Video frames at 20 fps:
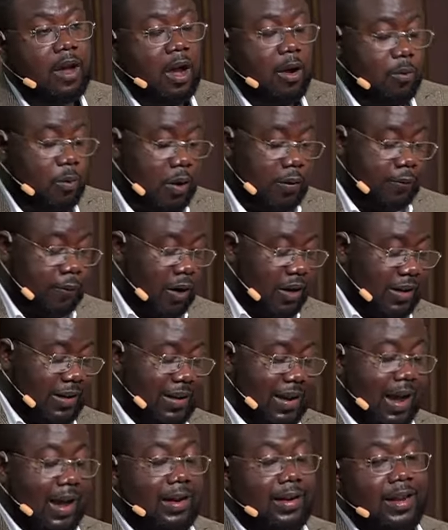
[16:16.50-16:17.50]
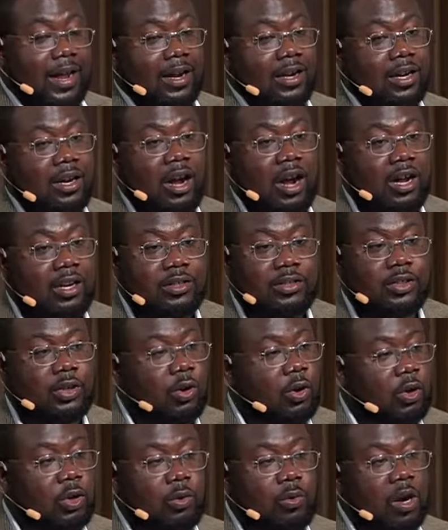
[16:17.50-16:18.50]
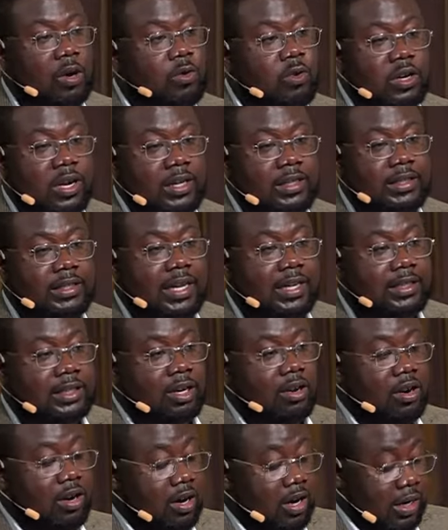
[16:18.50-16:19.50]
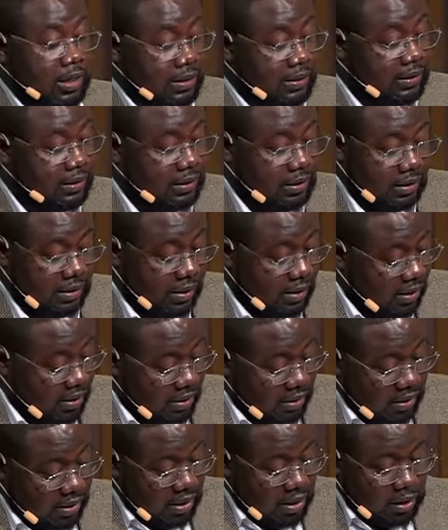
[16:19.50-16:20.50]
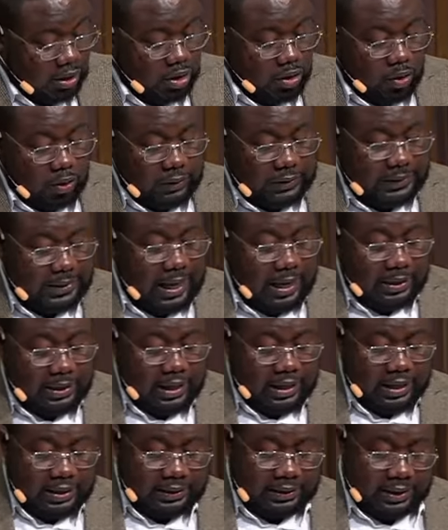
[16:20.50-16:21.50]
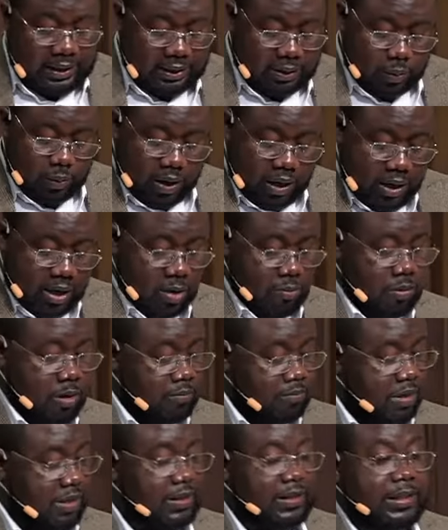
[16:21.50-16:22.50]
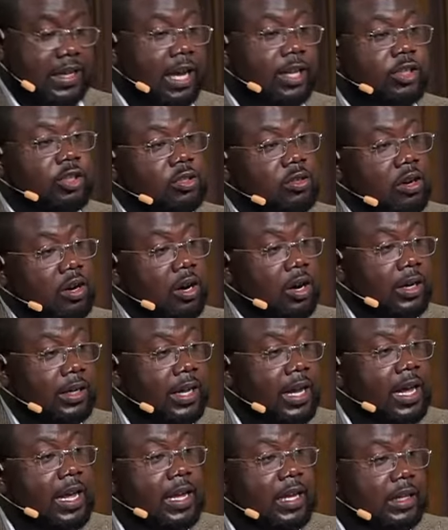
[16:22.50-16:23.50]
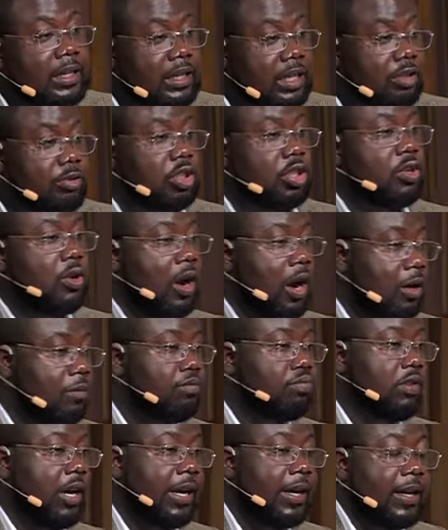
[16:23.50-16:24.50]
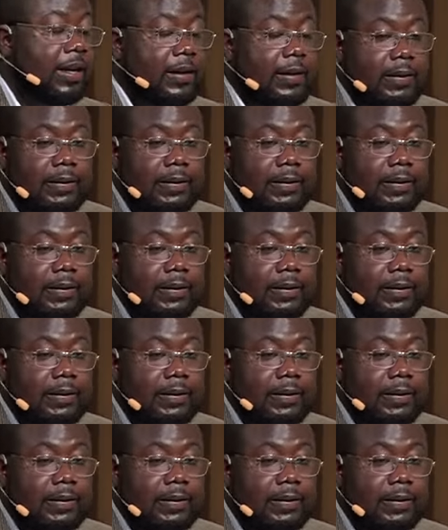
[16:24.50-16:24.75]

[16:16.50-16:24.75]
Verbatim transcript: We forget that God is the only one who can test our hearts. You know, sad thing is this, when human beings test your heart, it leads to heartbreak.